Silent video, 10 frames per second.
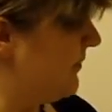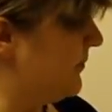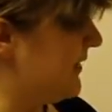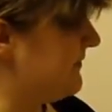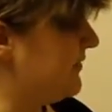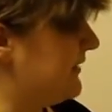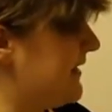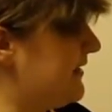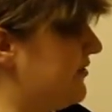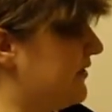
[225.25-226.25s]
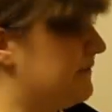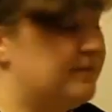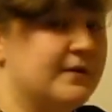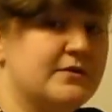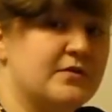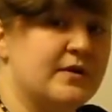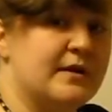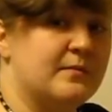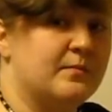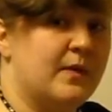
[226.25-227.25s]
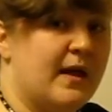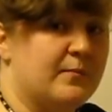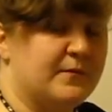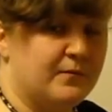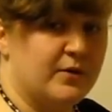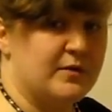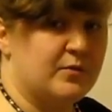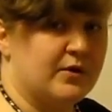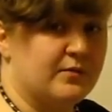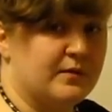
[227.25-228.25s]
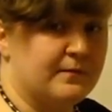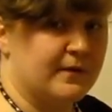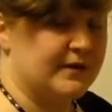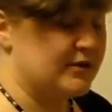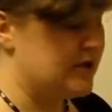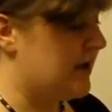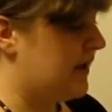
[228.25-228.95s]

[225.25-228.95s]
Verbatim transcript: But if you like, you can filter it before you put it in the fridge.